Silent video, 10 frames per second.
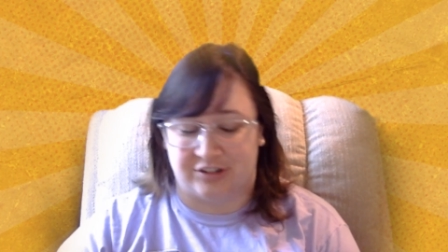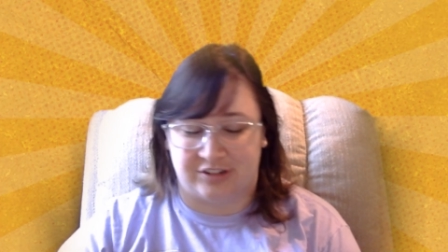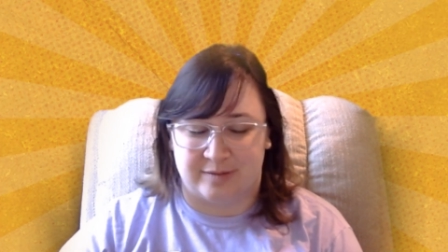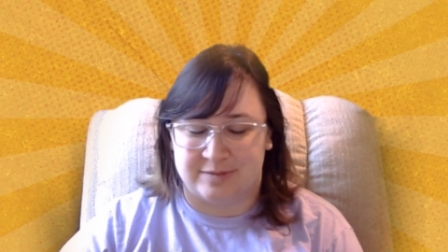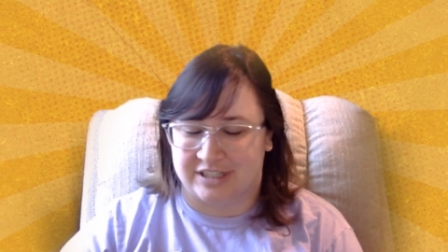
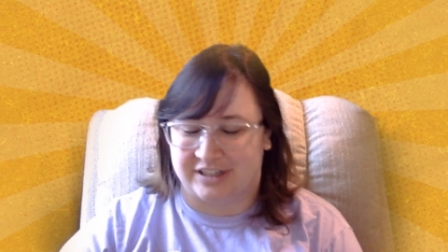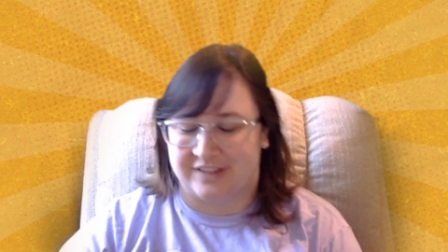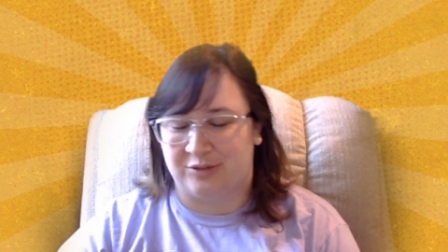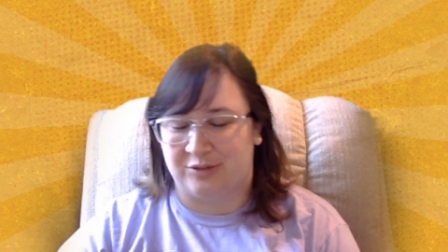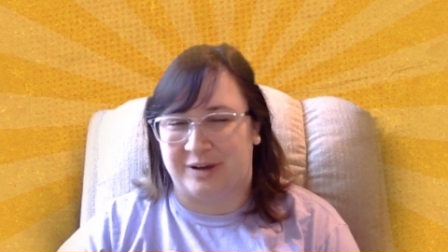subject, and
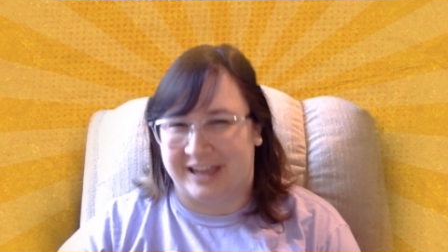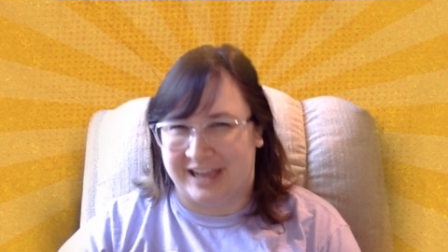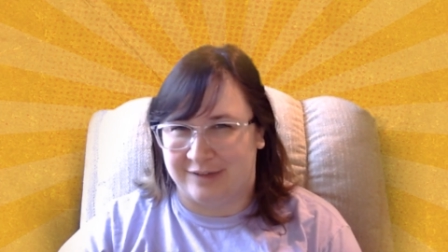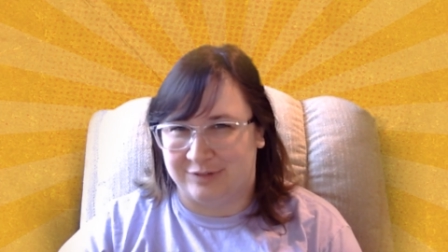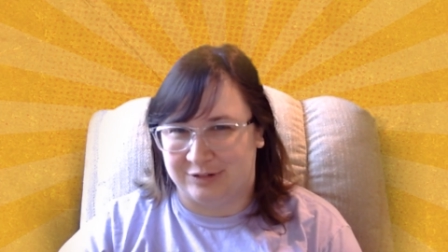that's why I
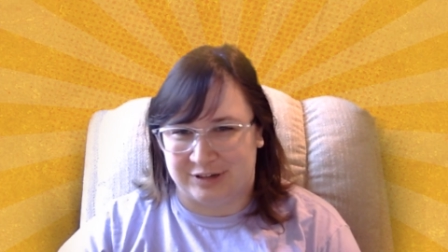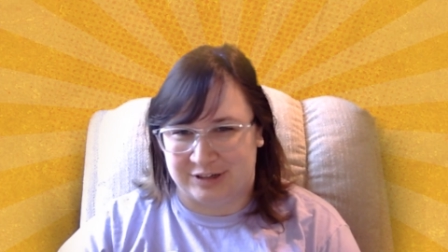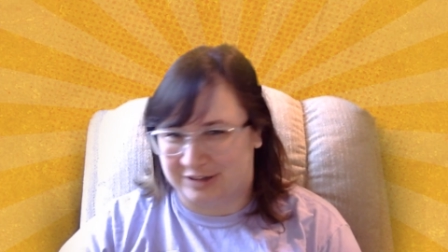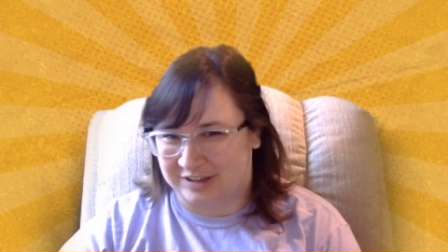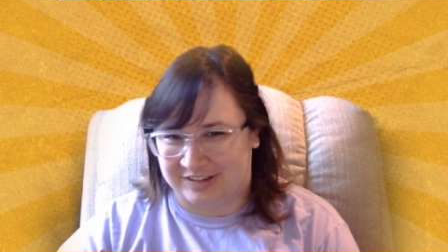have you here,
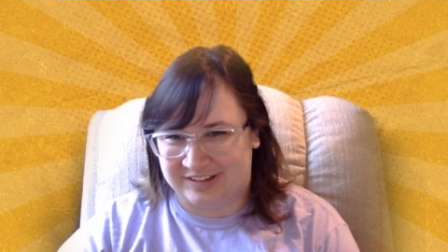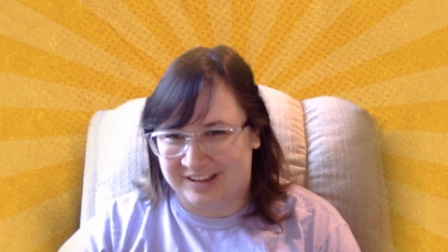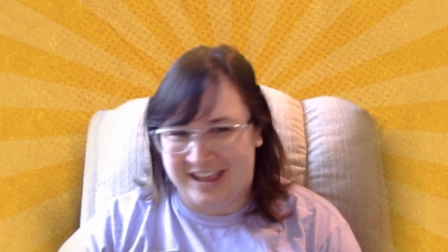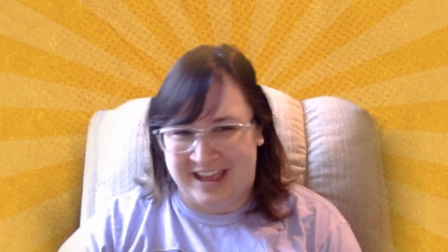because